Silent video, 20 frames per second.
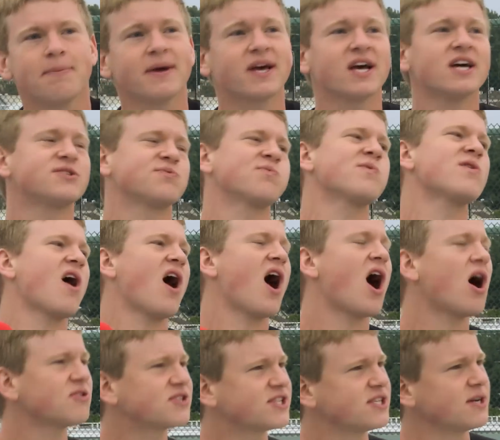because we're
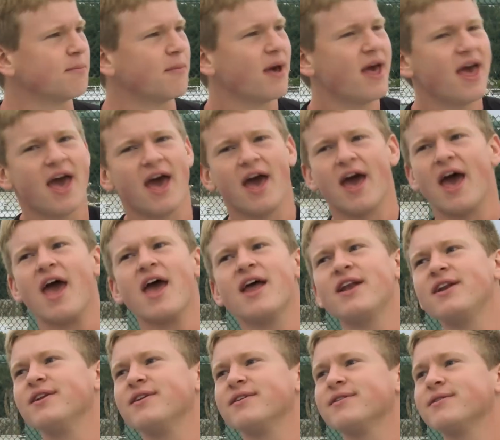awesome.
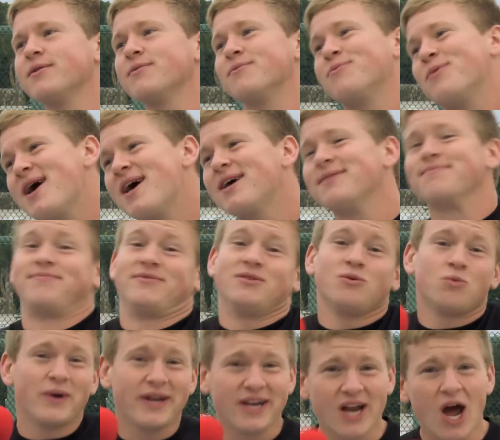And, well,
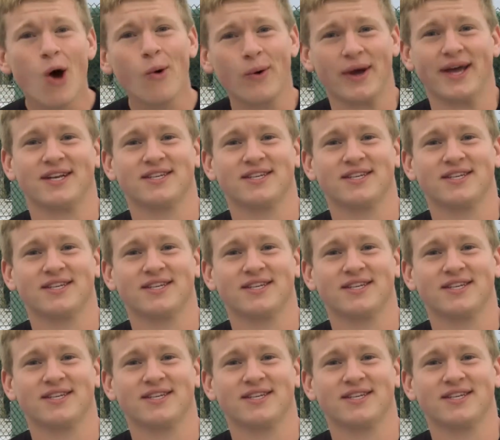we know it.